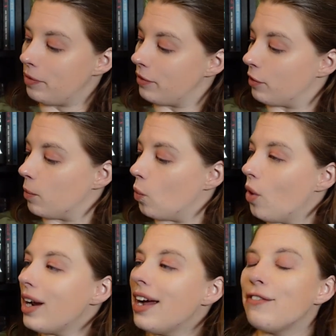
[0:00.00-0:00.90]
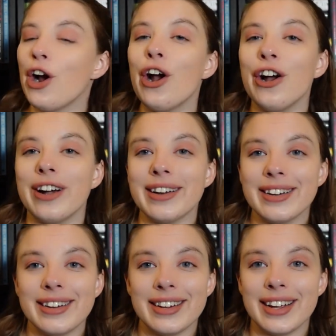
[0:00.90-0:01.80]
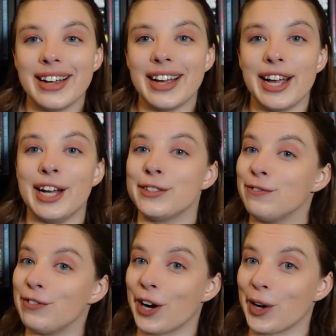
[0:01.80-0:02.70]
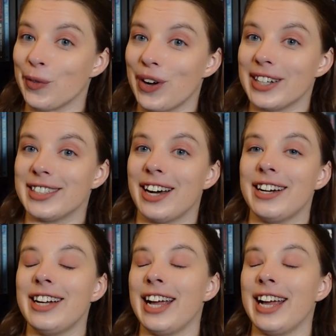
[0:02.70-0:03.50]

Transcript: from what I've heard, it's very well done.